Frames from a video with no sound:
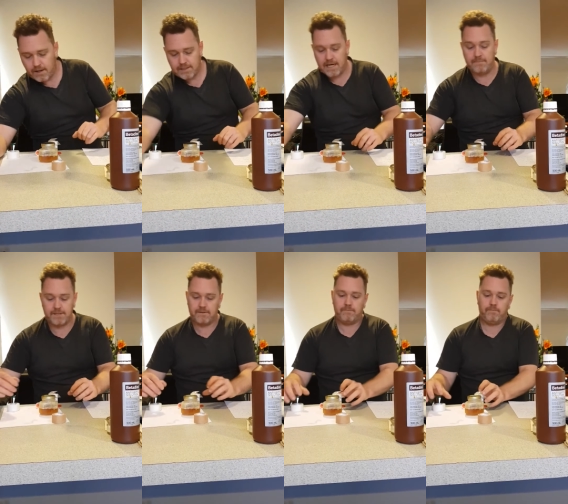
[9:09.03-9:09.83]

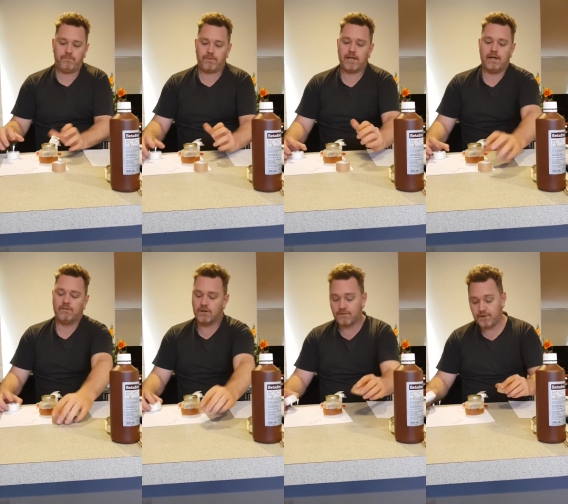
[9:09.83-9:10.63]
Tapes. Okay,
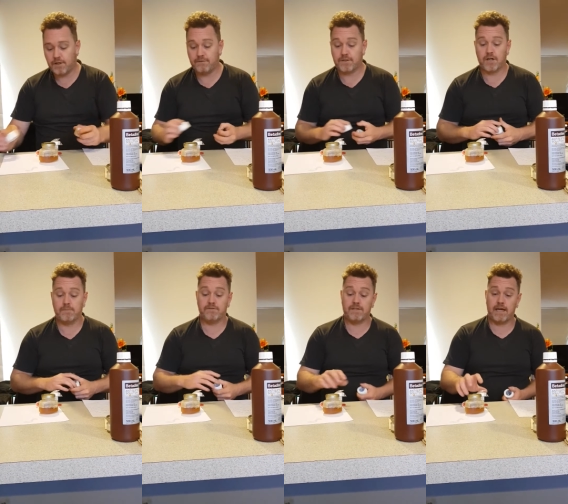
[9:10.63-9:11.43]
I've got a few different
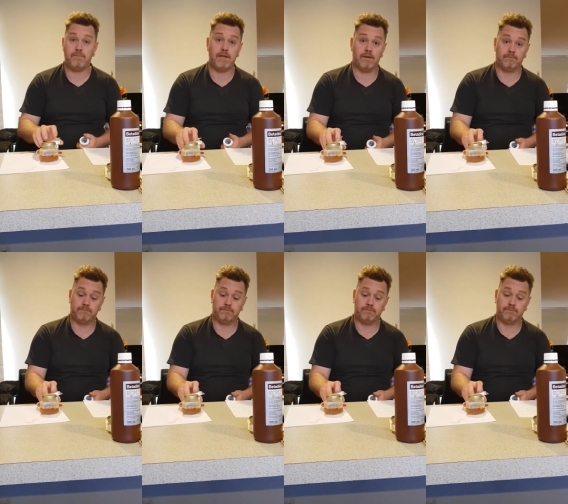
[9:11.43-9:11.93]
types of tape here,